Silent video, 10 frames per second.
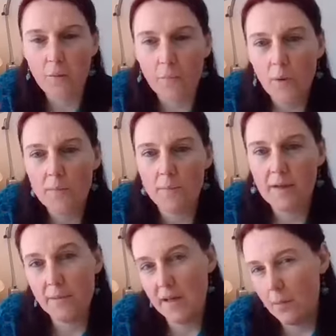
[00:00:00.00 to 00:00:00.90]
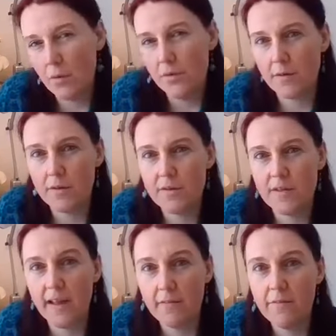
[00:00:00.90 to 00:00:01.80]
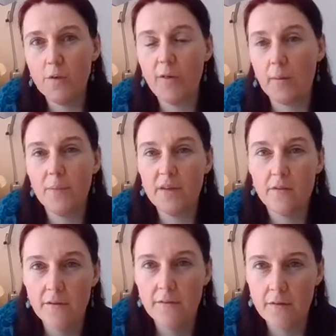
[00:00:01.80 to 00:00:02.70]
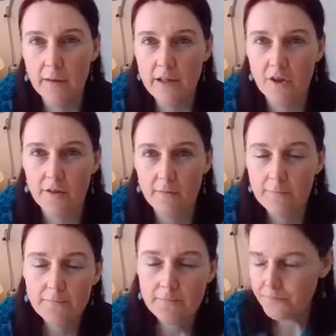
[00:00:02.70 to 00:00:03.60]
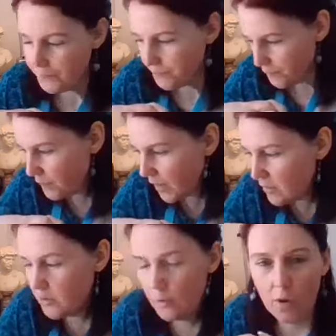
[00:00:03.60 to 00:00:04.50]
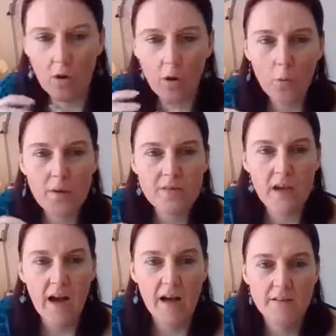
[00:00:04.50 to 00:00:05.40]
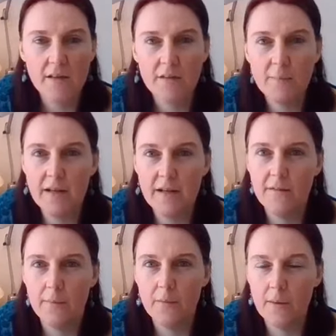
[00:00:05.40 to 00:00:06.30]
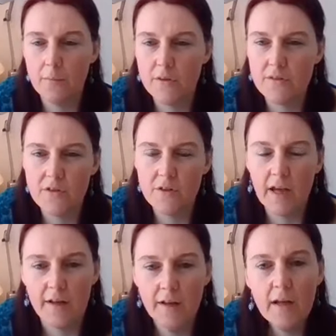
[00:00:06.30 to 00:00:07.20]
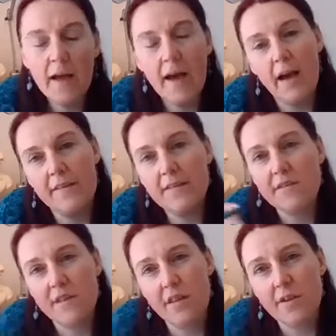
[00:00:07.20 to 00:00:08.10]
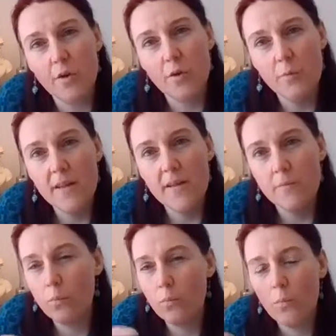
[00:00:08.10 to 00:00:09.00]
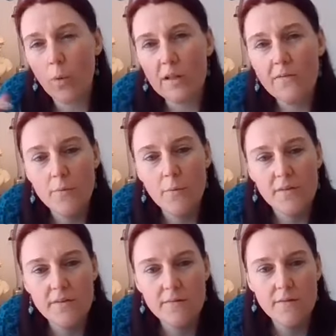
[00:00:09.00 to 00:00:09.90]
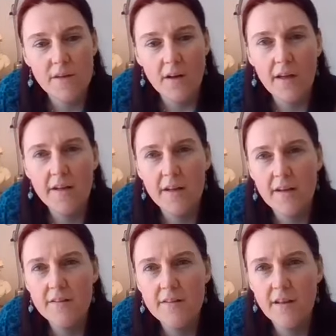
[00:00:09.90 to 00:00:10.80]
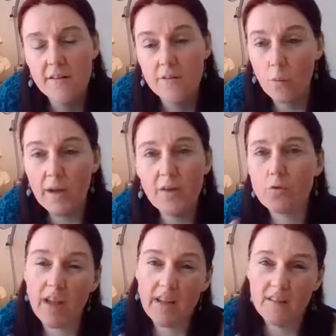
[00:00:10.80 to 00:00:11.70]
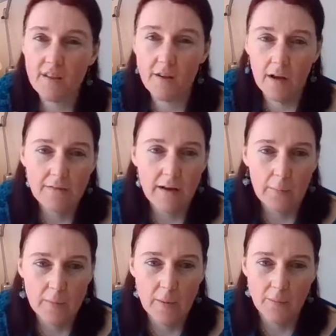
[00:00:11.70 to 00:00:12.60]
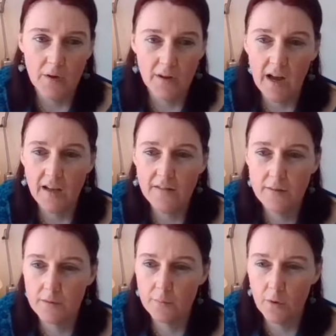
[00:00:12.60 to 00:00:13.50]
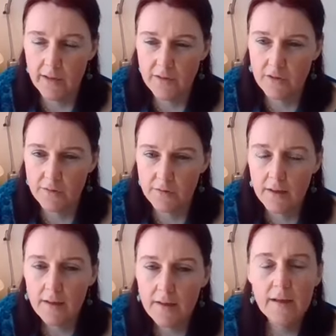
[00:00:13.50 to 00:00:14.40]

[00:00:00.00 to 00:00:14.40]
Someone might be able to give you that piece of information. So always ask as many family members as you can. And this is another good way that while everyone's stuck in and isolated, why not write to a family member and ask them some questions?